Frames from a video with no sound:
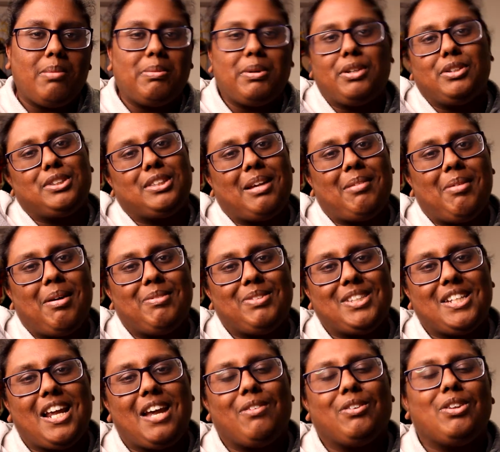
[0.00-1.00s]
but also keep up
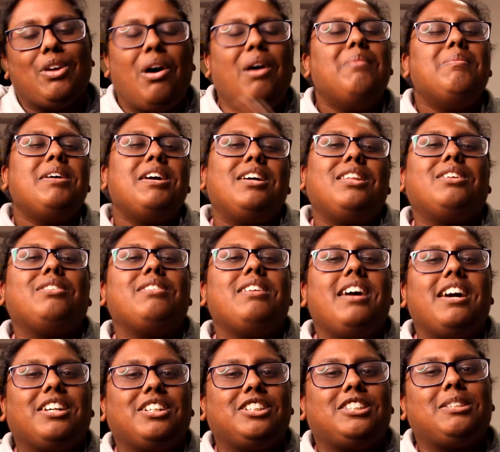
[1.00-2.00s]
to date with all my other
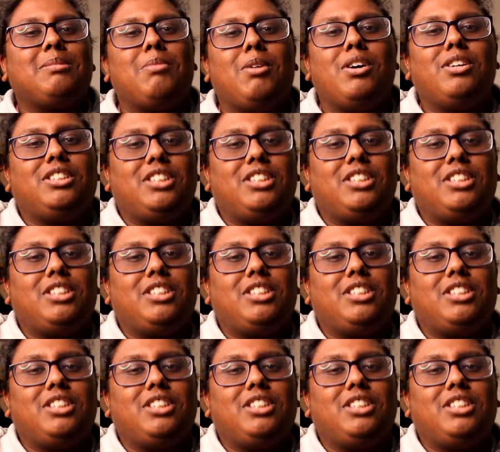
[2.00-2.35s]
reactions to more